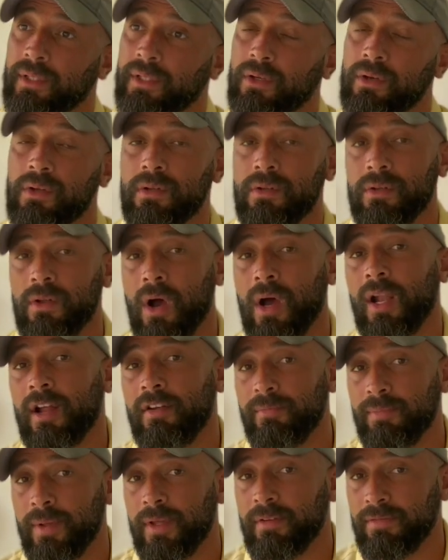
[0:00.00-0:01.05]
could not
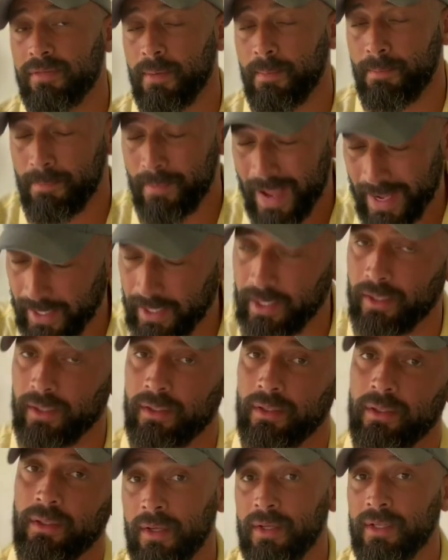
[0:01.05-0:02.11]
have been from
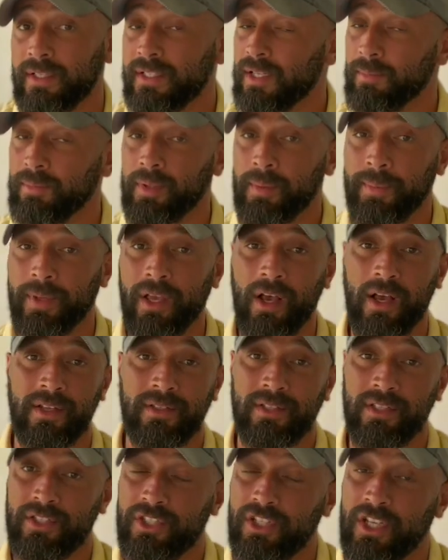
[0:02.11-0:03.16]
Mecca, simply because
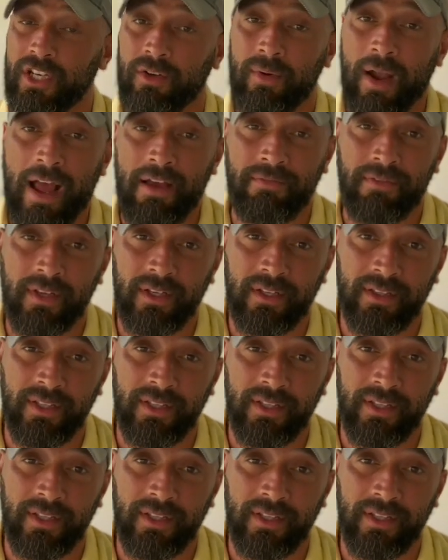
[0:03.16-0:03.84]
the geographic,